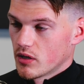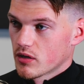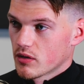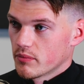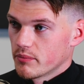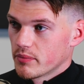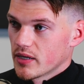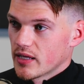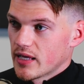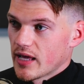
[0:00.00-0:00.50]
a
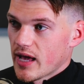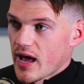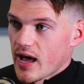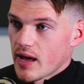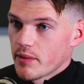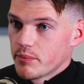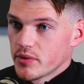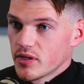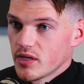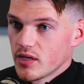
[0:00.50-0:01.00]
complete
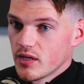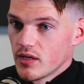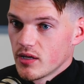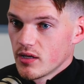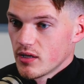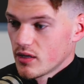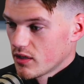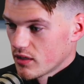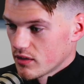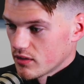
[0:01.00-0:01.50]
app,
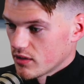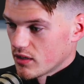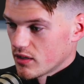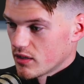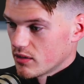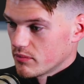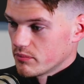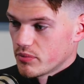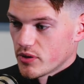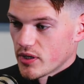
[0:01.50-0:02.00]

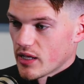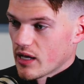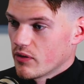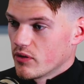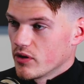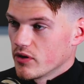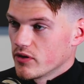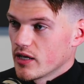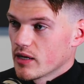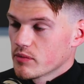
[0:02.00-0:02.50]
put it out
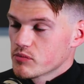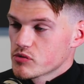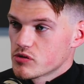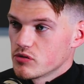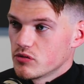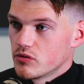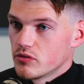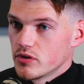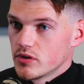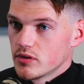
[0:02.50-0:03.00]
on the App
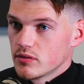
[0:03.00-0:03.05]
Store.